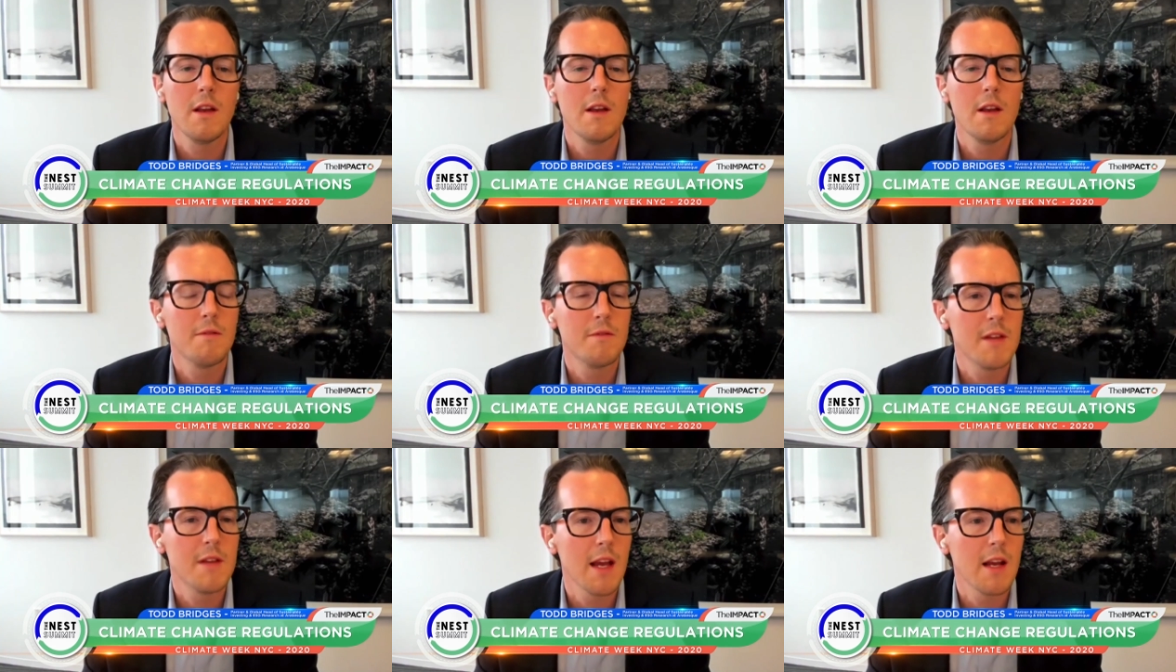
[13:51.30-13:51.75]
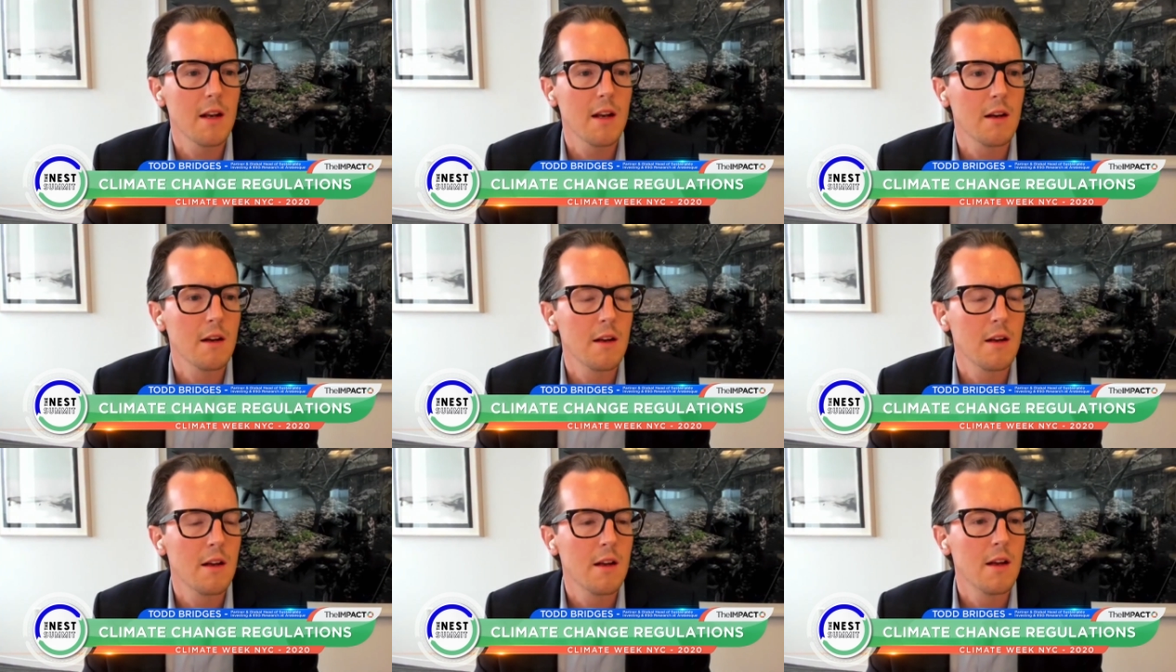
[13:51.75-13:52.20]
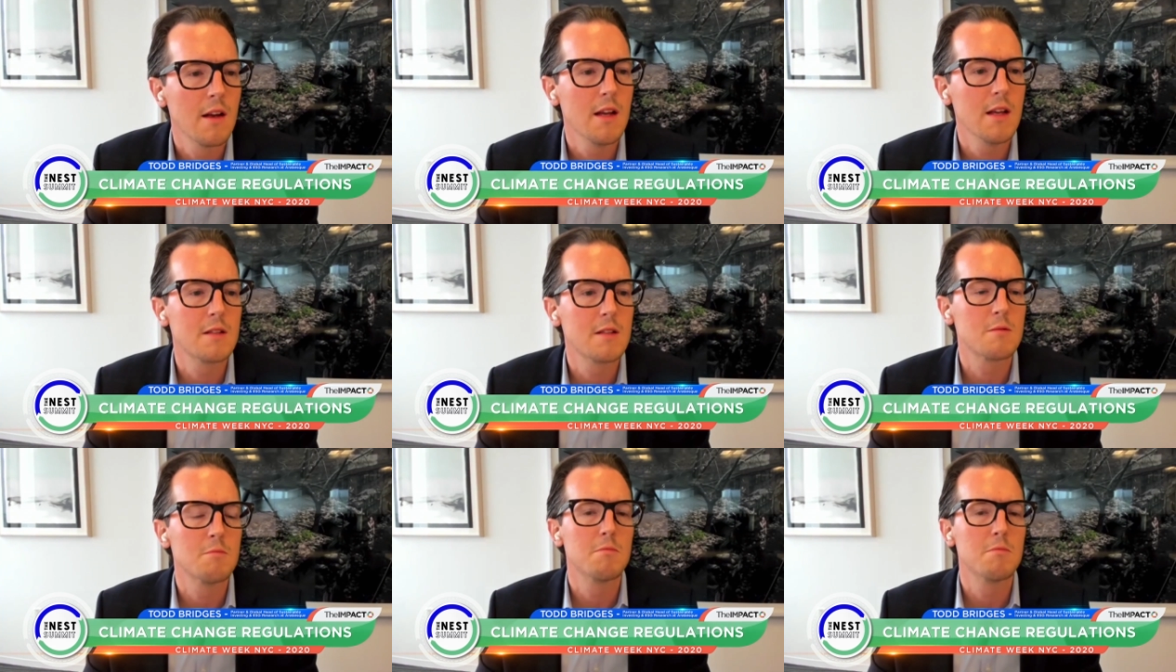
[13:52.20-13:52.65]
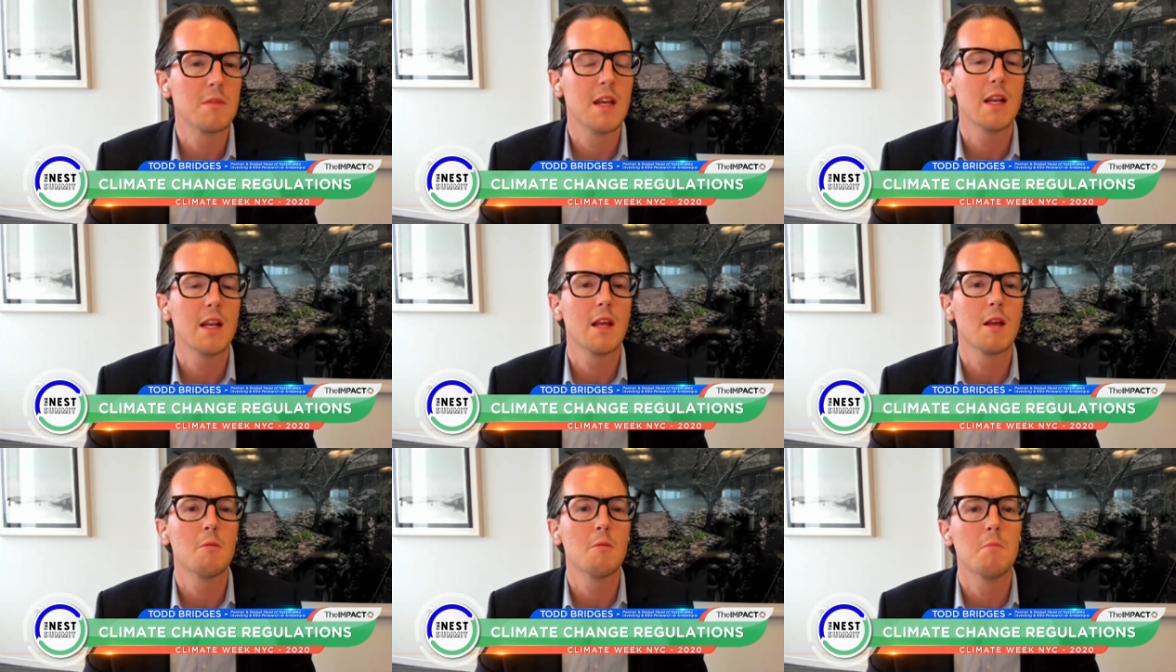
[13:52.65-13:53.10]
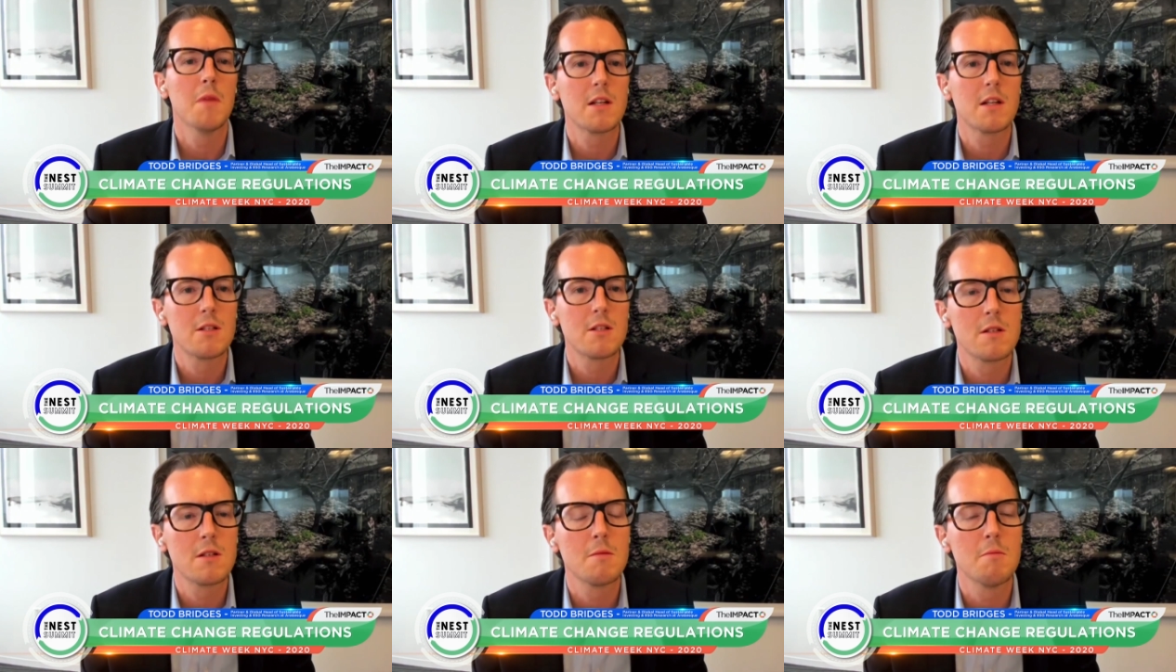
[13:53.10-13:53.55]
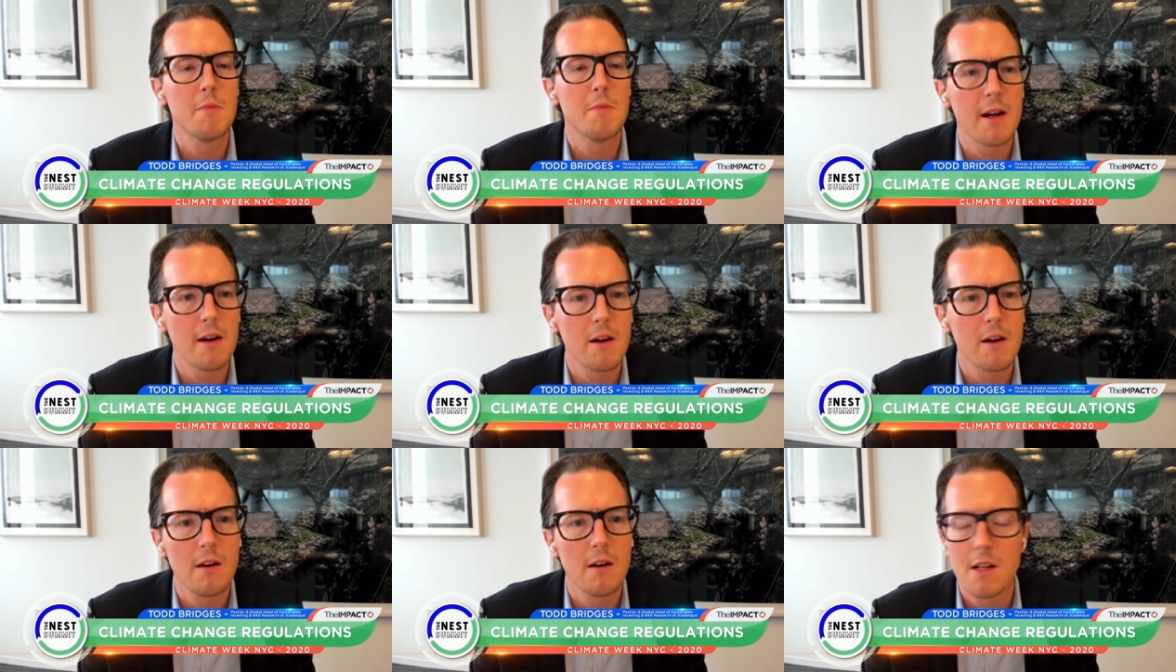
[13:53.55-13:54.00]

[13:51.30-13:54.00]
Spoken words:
of data is getting much better.